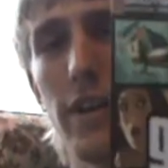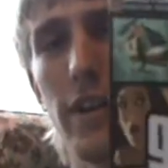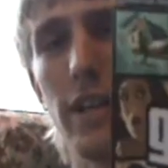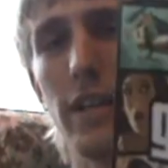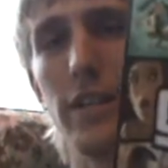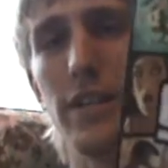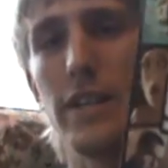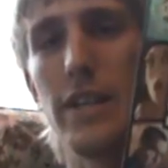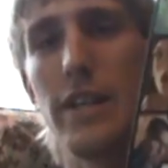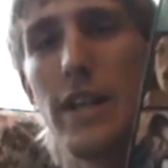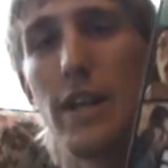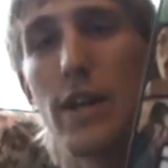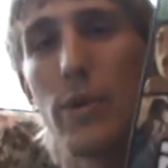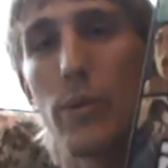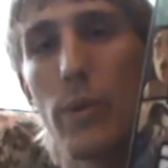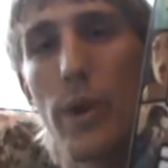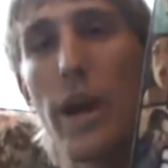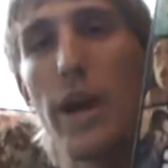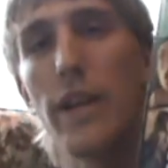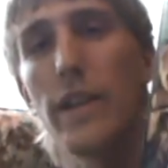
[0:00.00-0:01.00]
is the
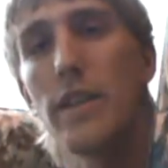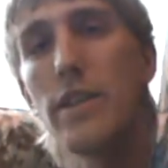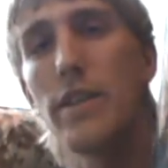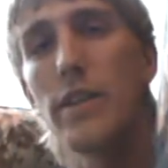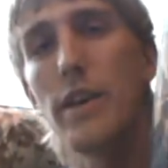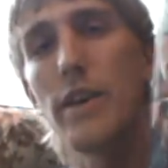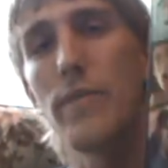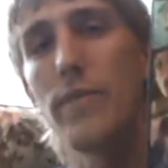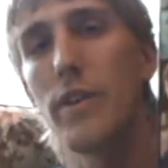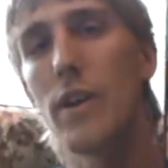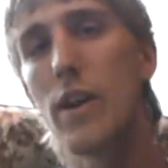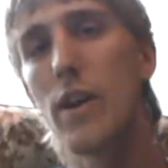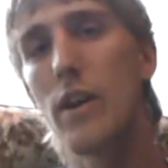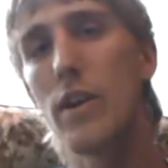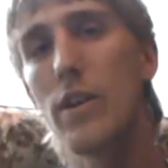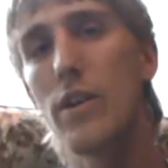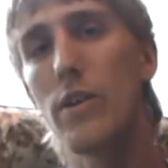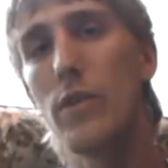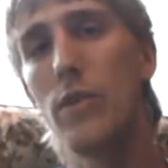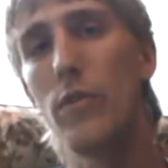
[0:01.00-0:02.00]
Grand Theft
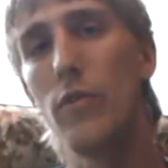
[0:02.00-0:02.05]
Auto